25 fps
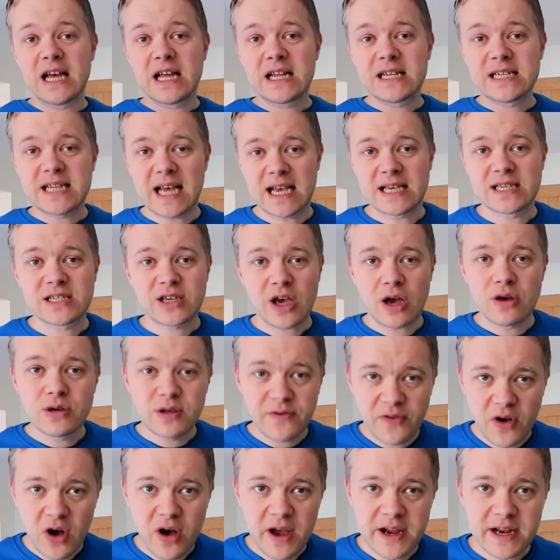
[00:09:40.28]
Tesco's
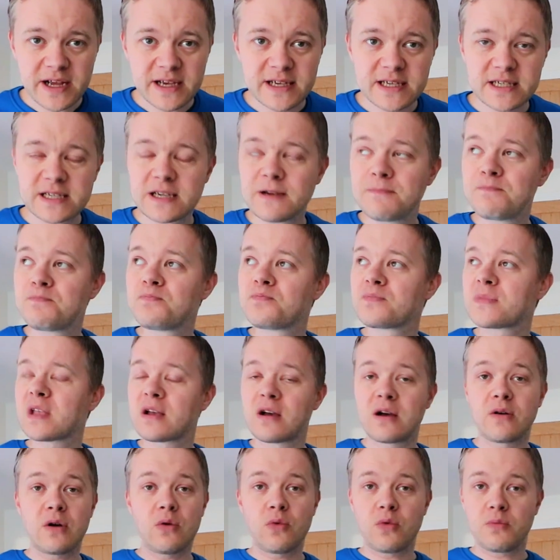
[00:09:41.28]
Finest.
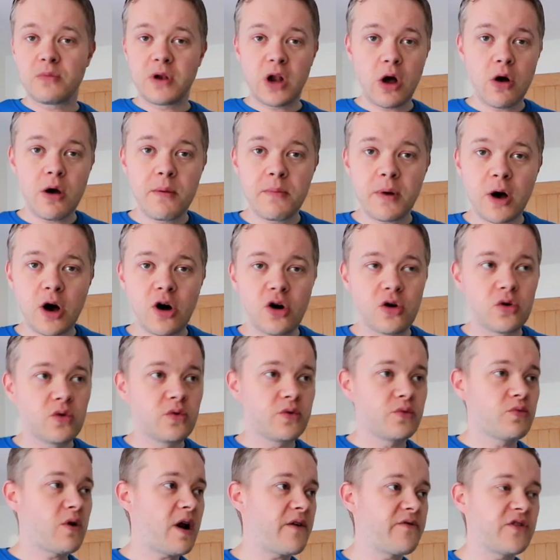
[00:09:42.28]
Lo and
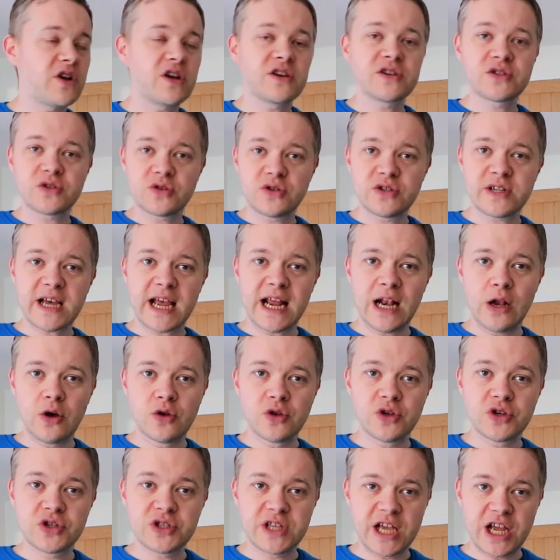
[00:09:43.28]
behold, we're having a Sunday
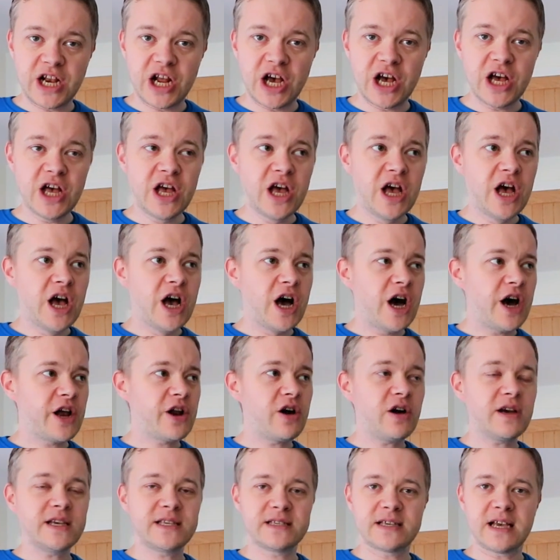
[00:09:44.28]
lunch dinner and
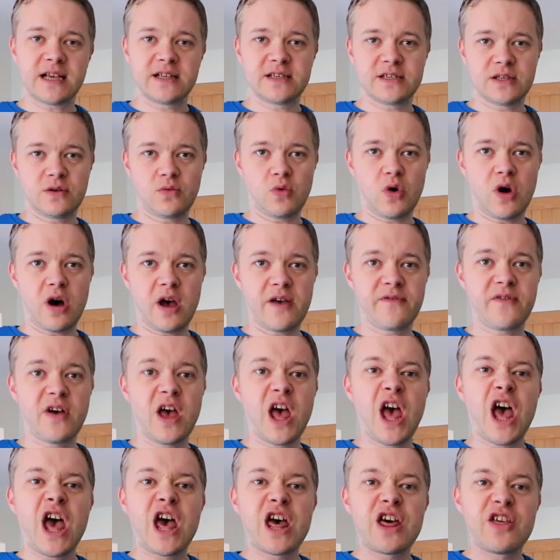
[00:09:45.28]
I said to the wife,
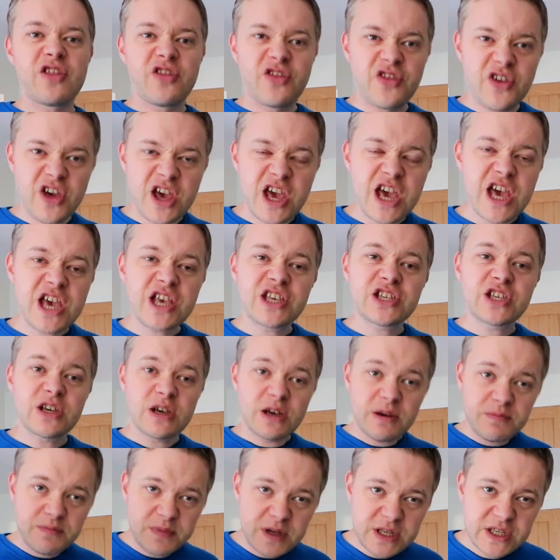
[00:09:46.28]
"These
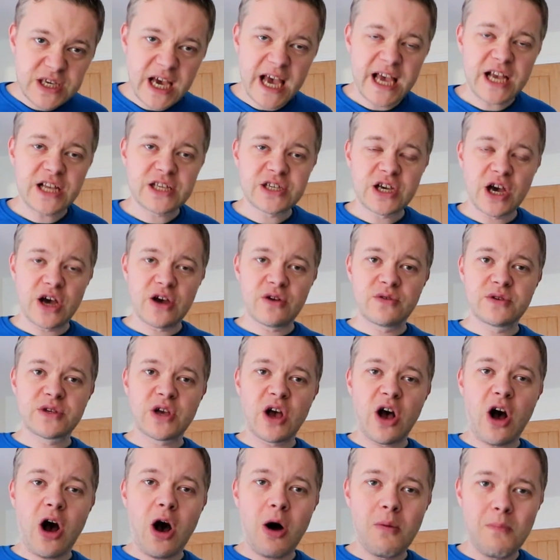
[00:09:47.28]
potatoes
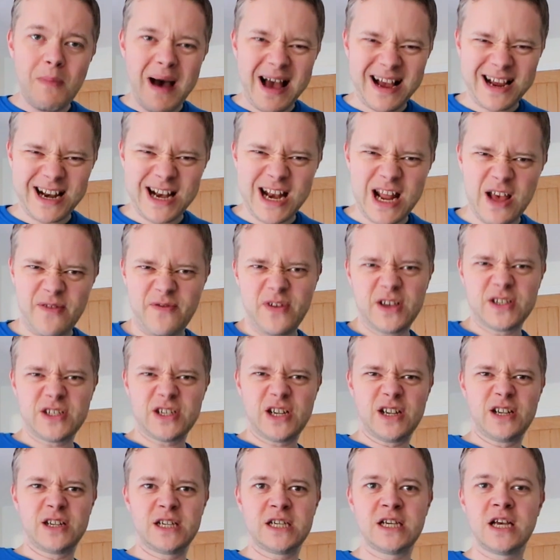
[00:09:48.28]
are
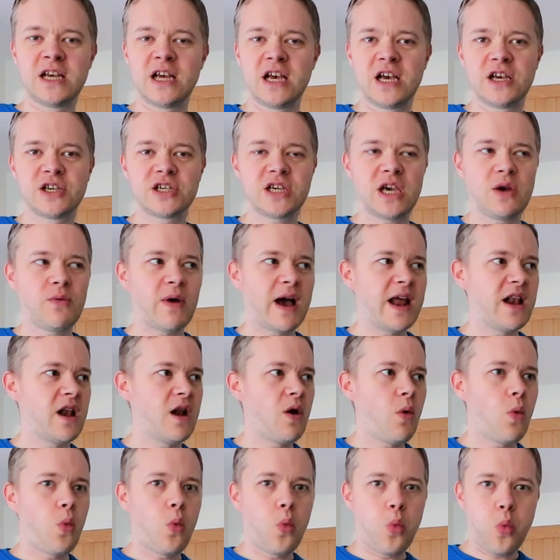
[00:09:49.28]
magnificent." She went,
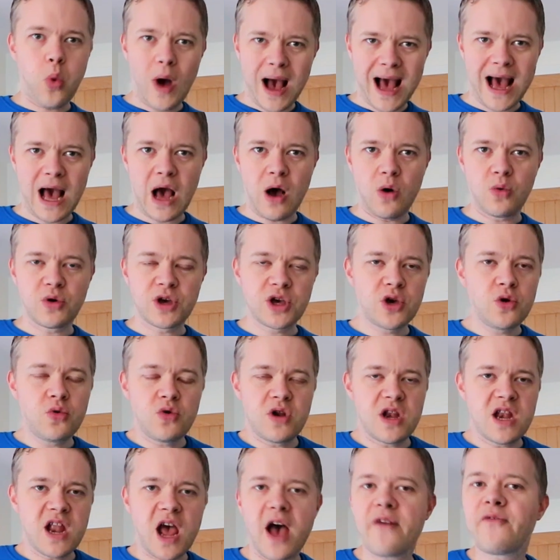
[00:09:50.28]
"Wow, you
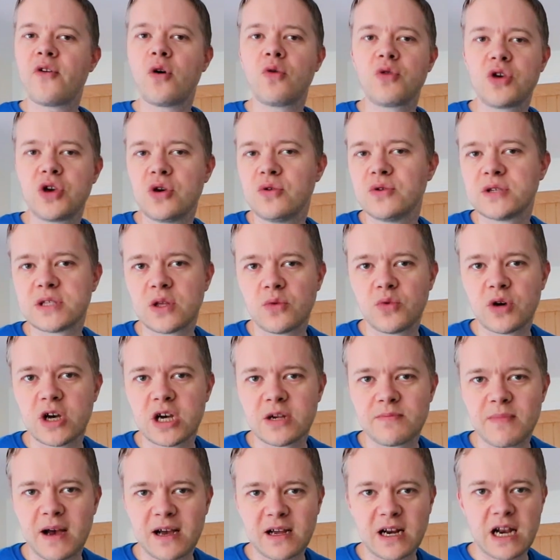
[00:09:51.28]
never use the
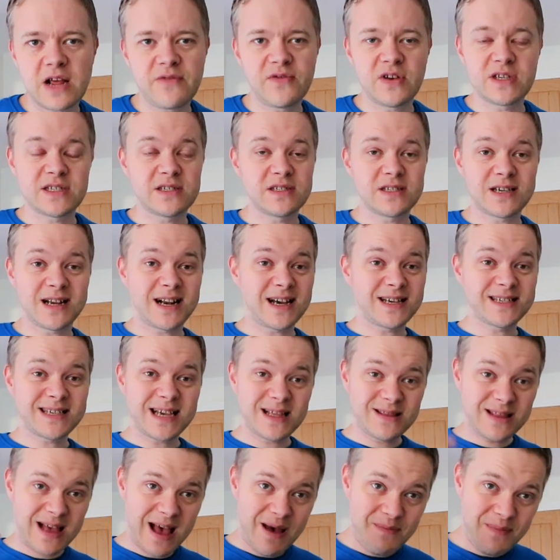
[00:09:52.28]
word magnificent." And I
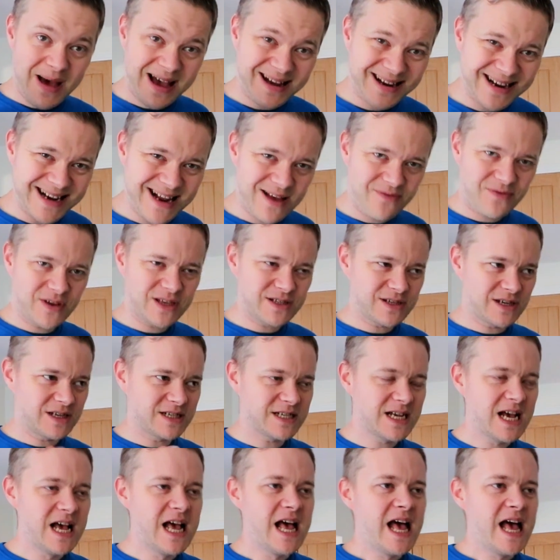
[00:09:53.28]
said, "They're magnificent."